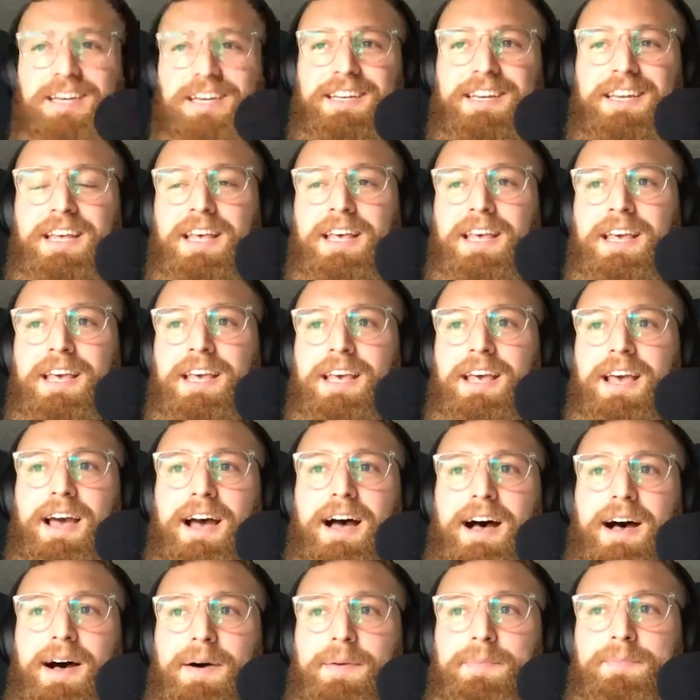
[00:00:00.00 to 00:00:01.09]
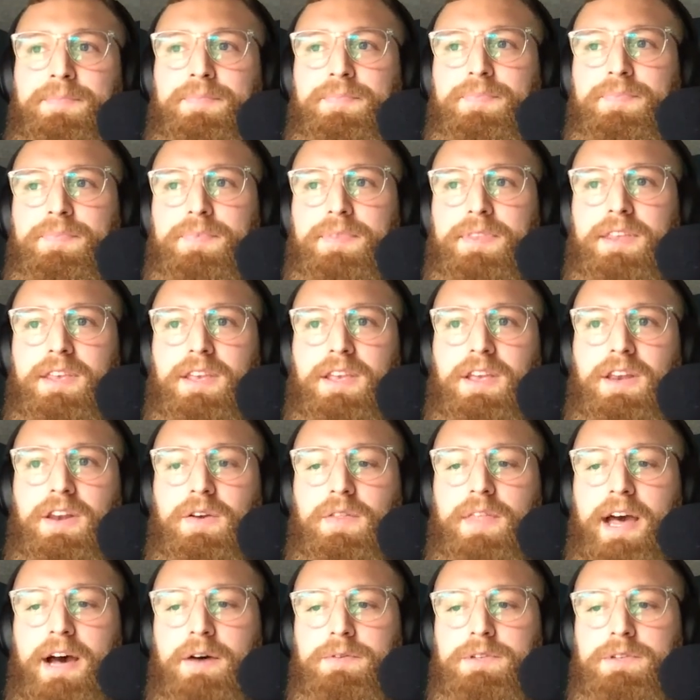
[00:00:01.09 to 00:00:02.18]
And, you know,
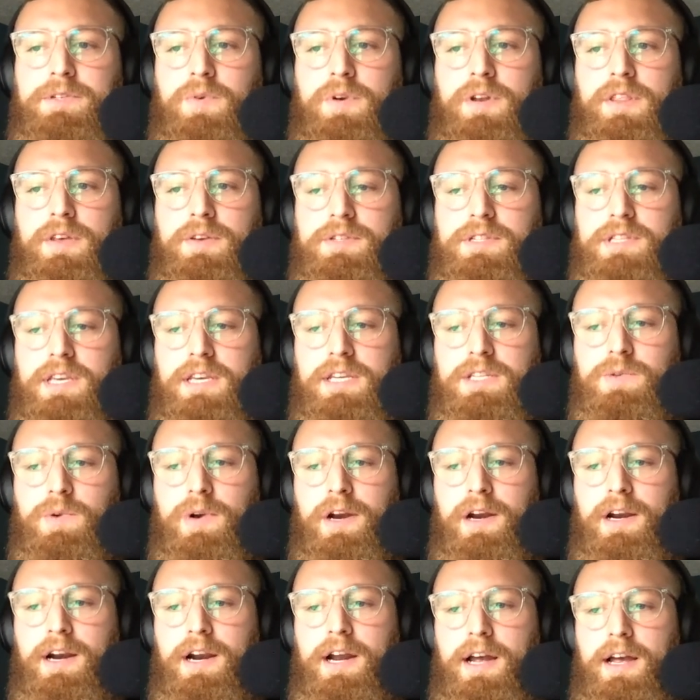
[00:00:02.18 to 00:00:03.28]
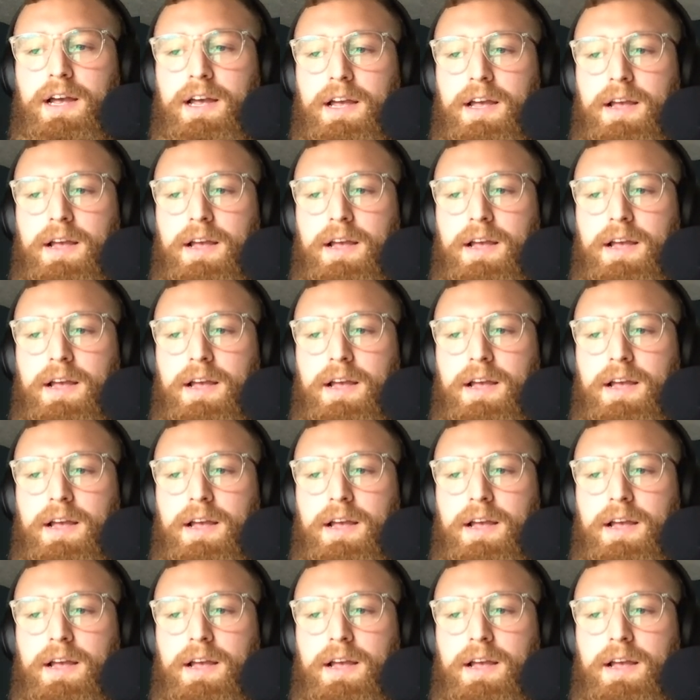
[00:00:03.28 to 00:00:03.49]
that was one of those things where